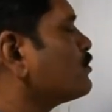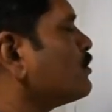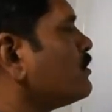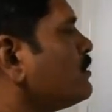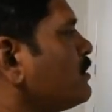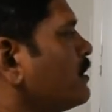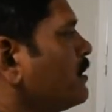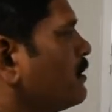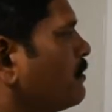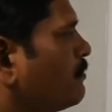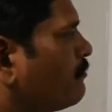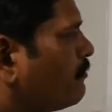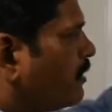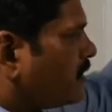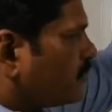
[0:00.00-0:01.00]
So
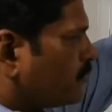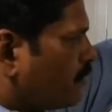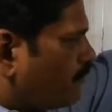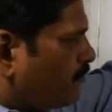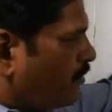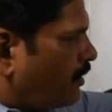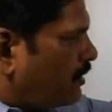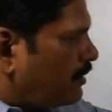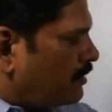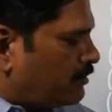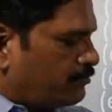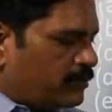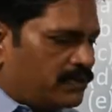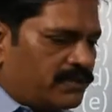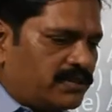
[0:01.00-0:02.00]
first of all,
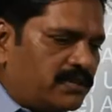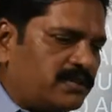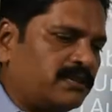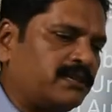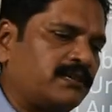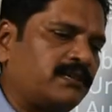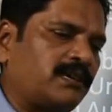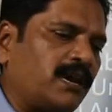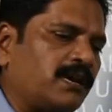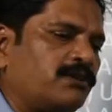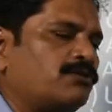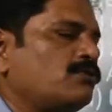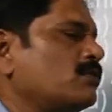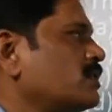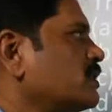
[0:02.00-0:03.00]
we just try to